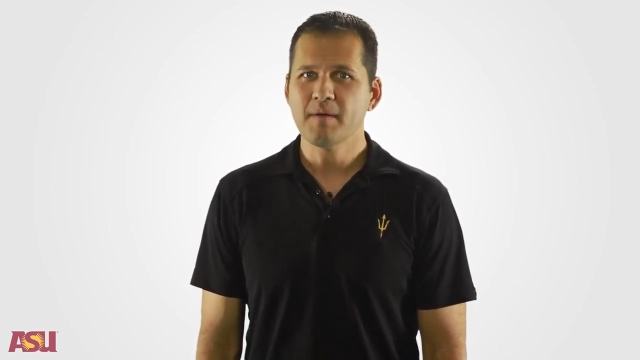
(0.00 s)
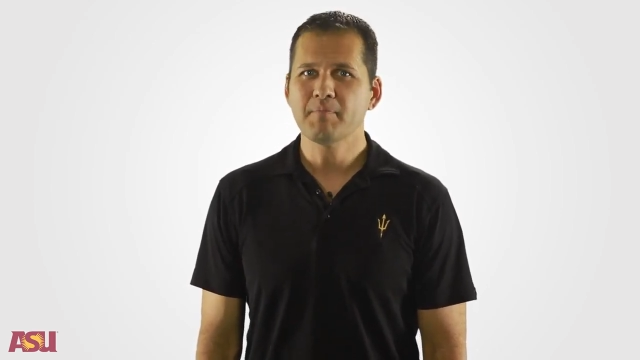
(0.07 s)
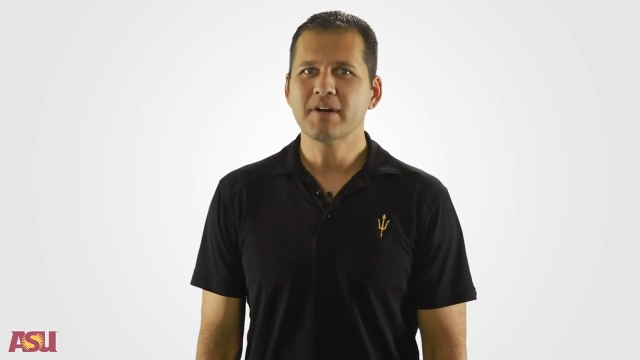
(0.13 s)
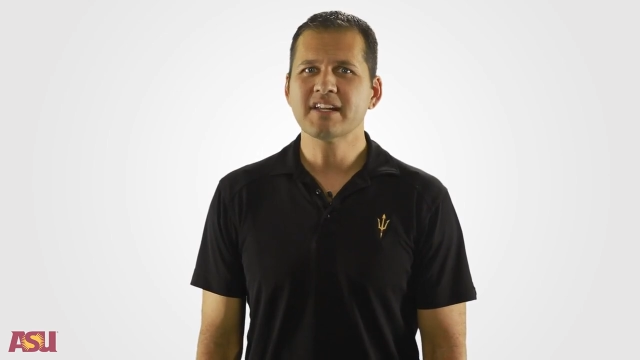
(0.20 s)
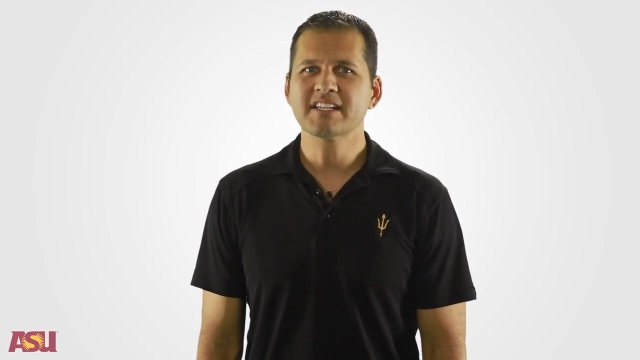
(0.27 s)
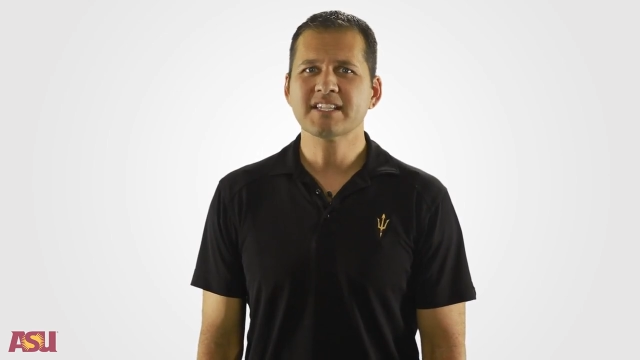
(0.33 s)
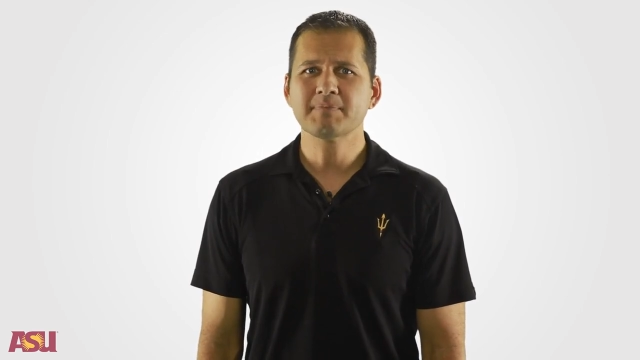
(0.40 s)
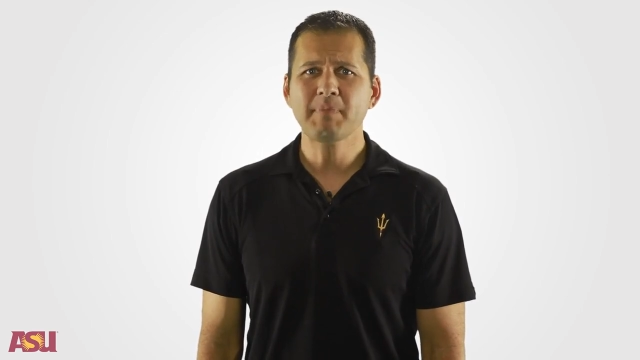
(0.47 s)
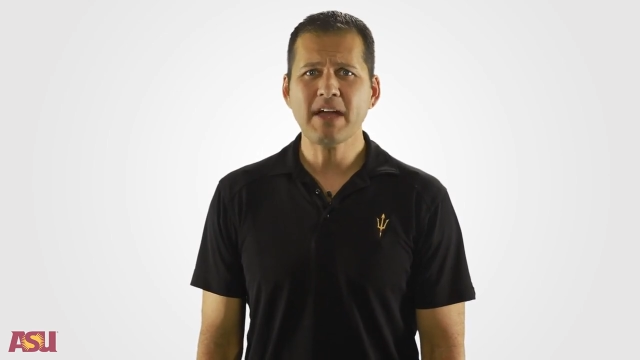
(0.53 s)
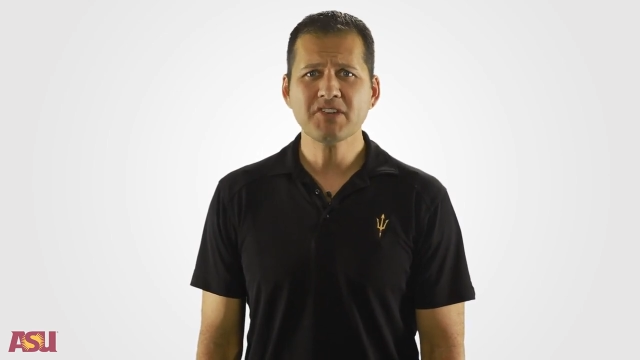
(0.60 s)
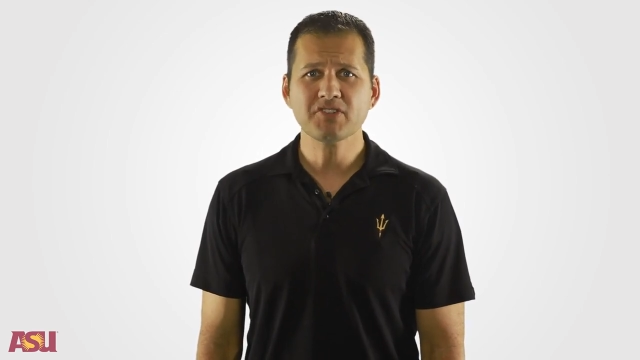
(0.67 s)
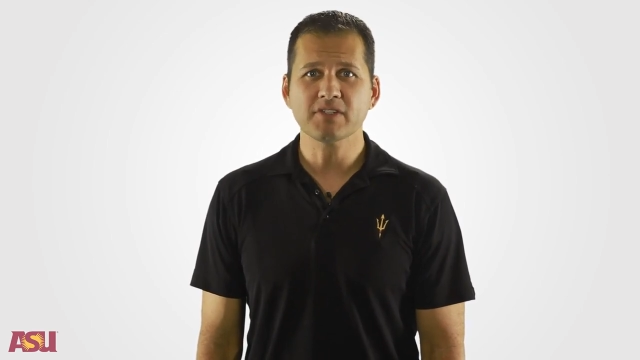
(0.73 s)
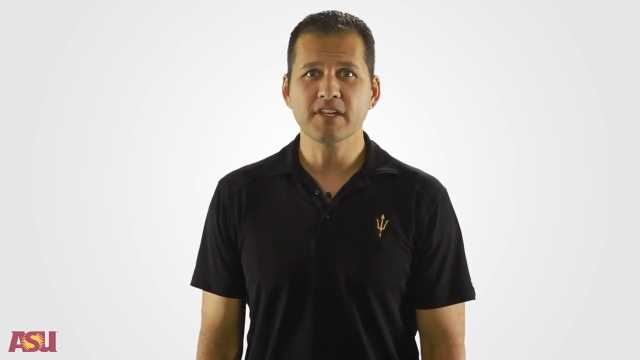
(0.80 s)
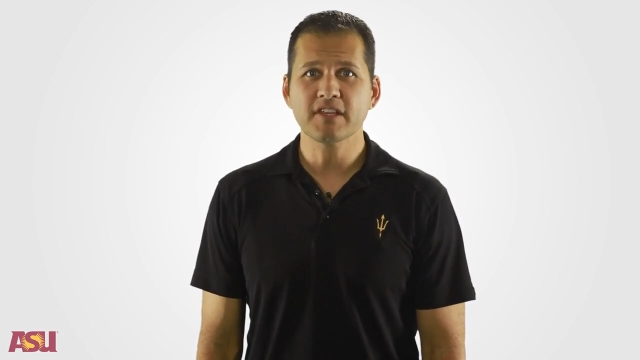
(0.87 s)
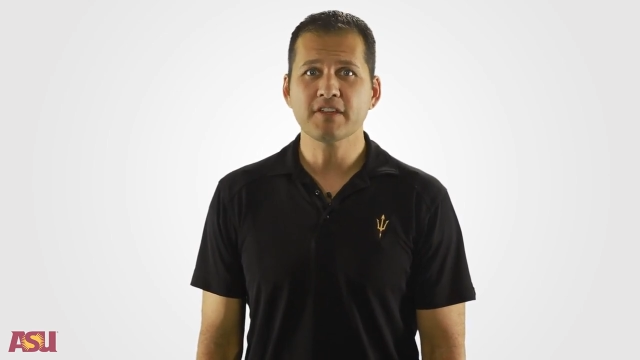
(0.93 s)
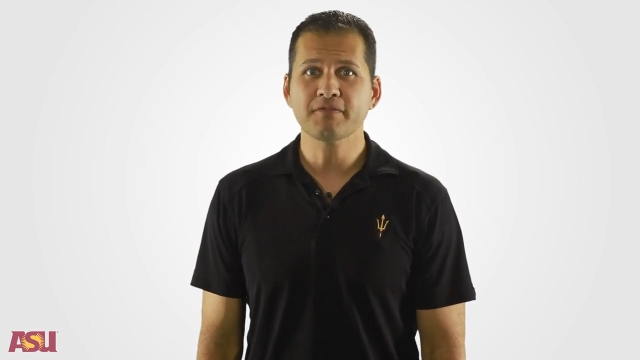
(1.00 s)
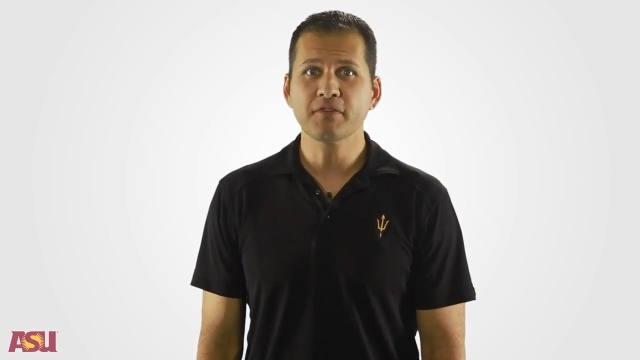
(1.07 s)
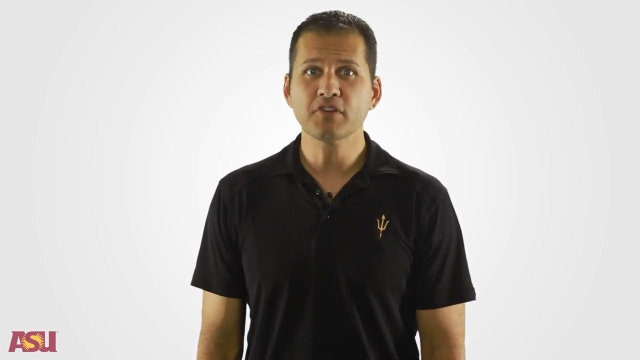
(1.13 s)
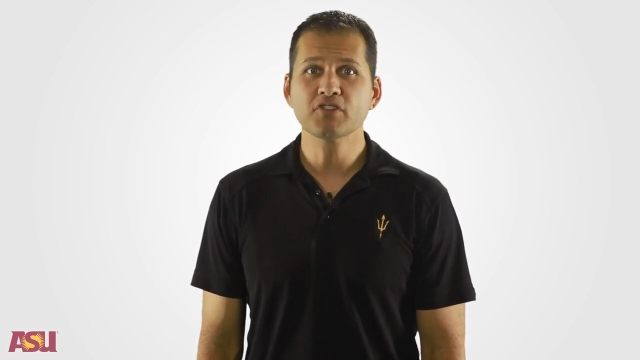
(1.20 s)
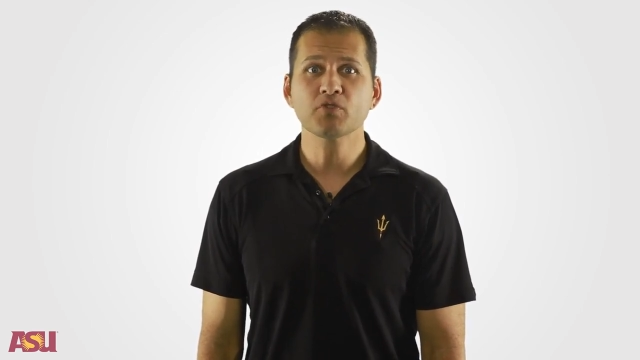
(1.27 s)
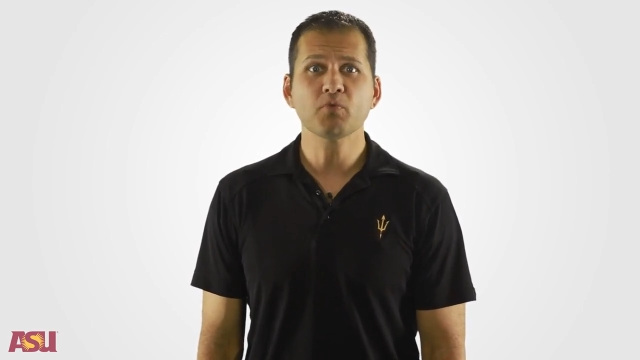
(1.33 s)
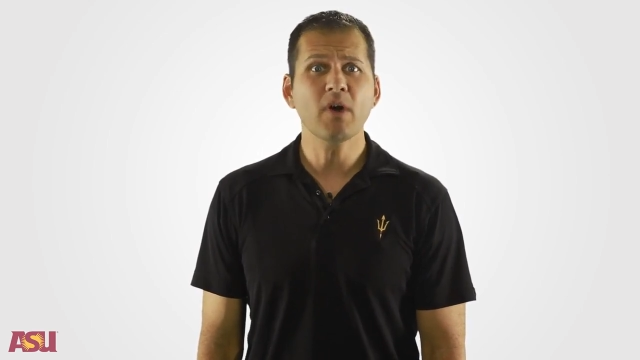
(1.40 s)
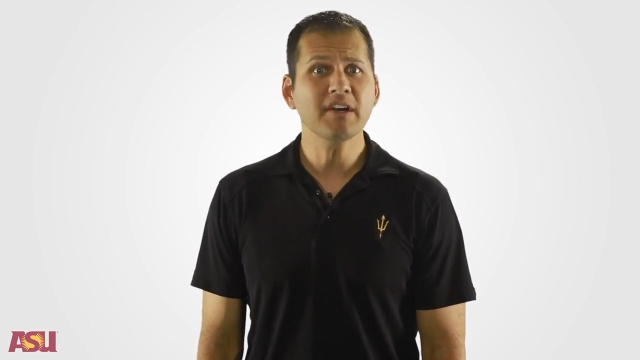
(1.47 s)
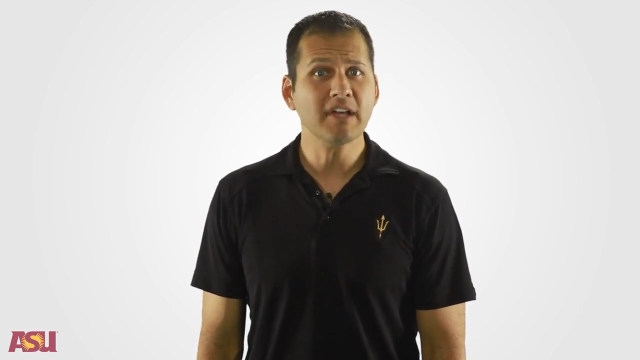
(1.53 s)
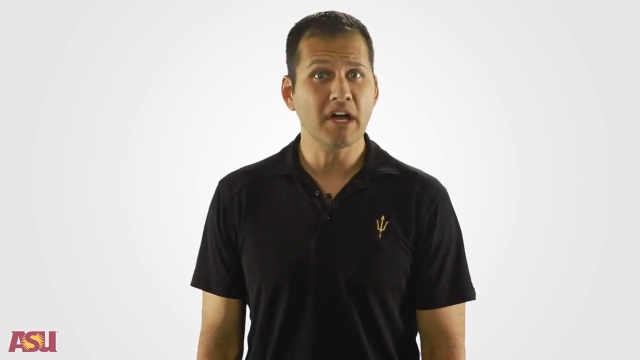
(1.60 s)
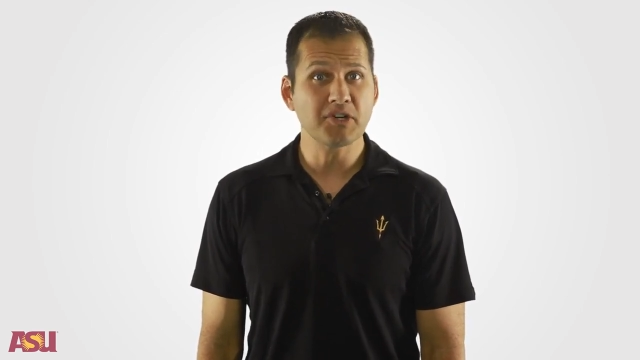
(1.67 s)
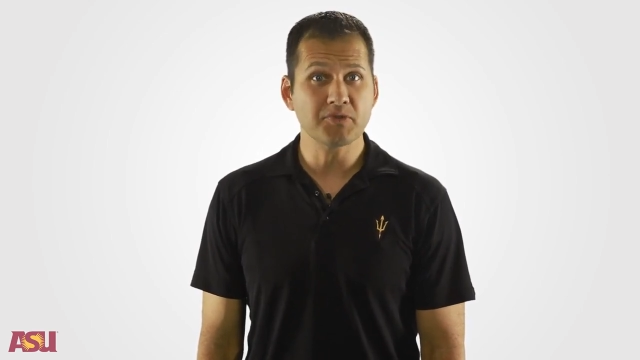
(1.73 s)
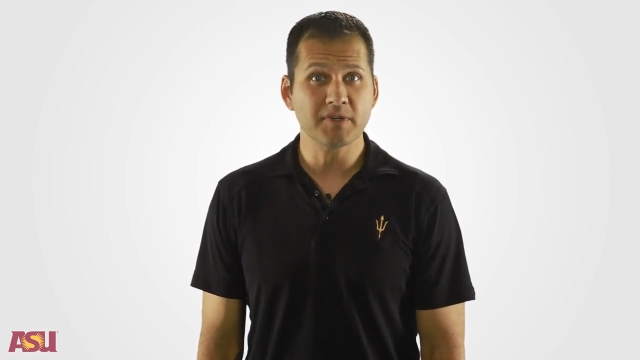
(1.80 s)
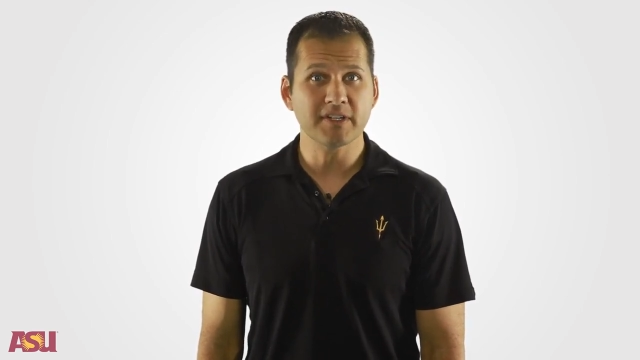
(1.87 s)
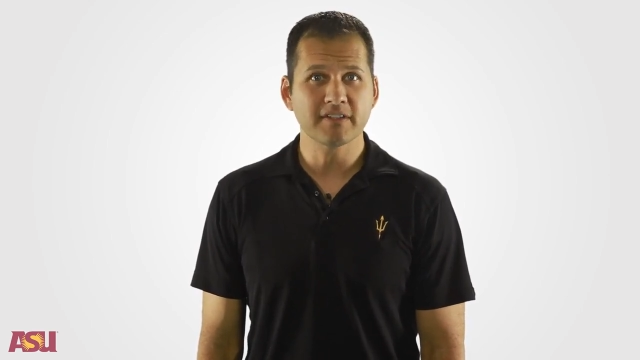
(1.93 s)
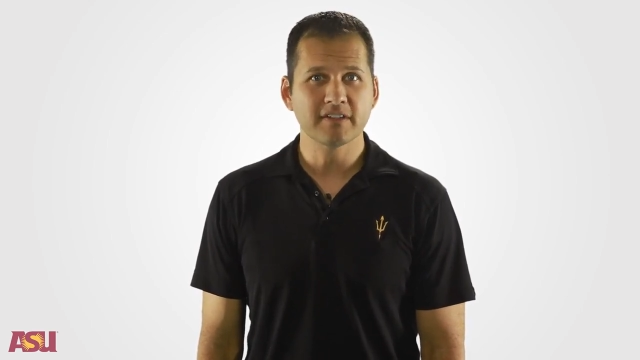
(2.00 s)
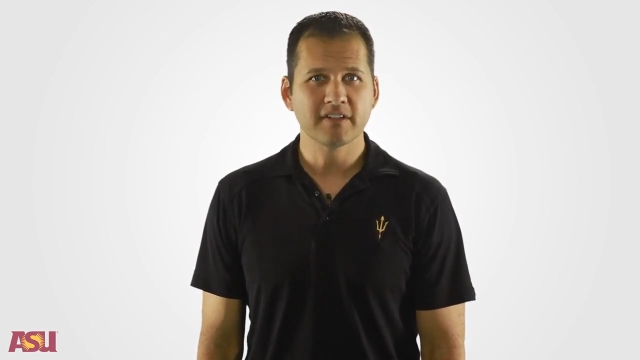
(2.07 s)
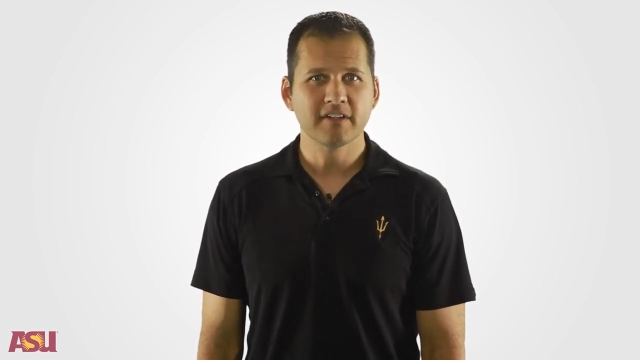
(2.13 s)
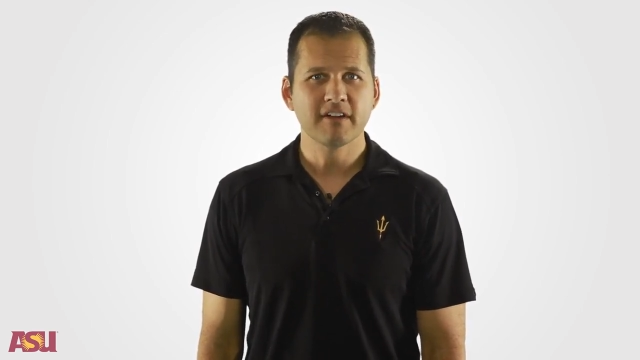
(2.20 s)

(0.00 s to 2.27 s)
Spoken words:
but especially the first 100,